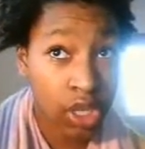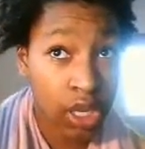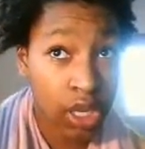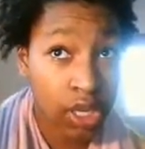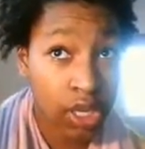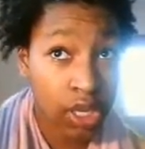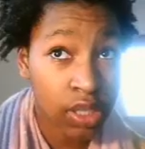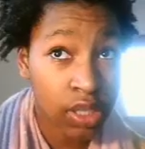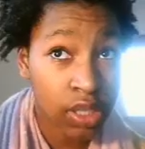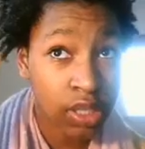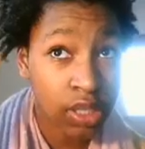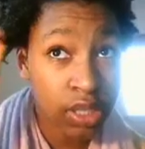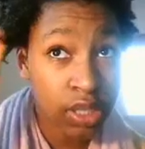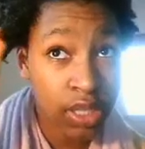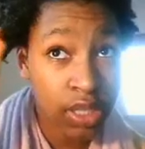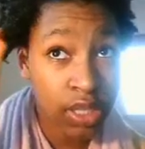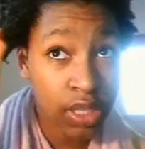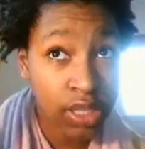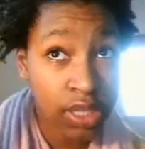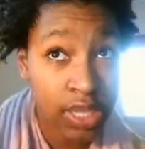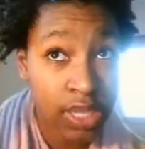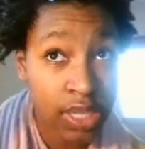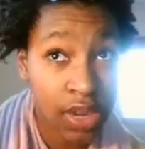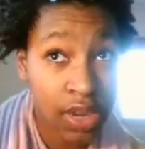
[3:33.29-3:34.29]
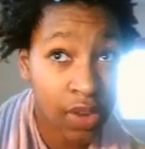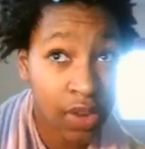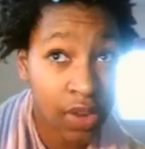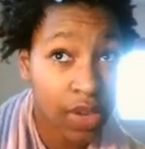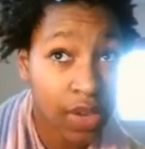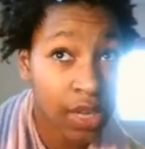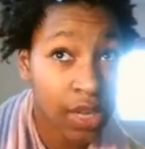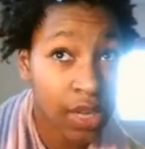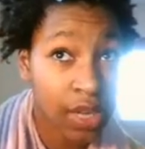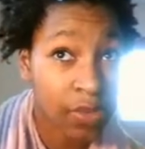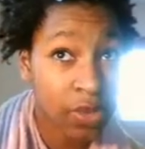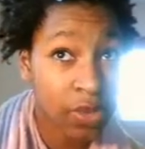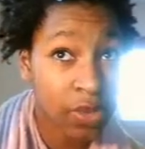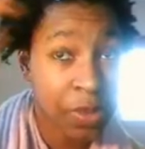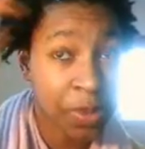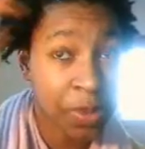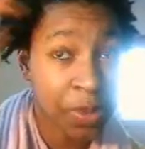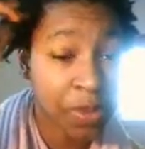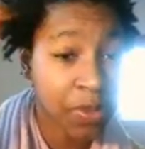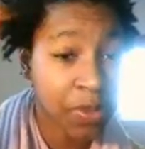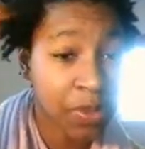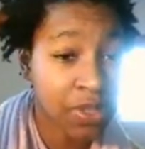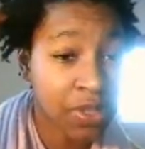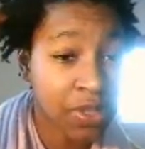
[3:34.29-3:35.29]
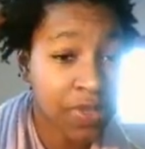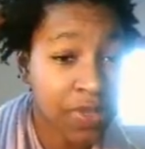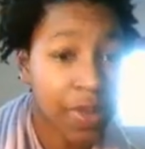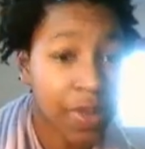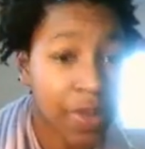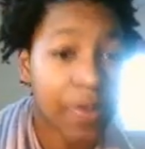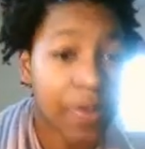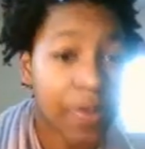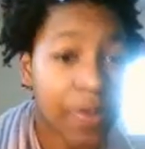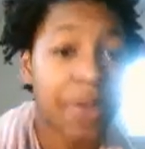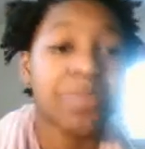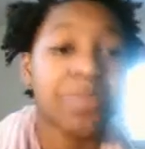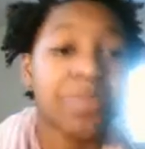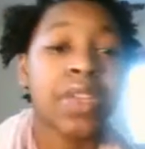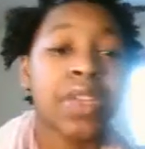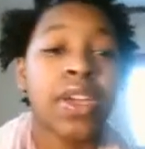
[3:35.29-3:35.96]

and it's like already absorbing most of it, but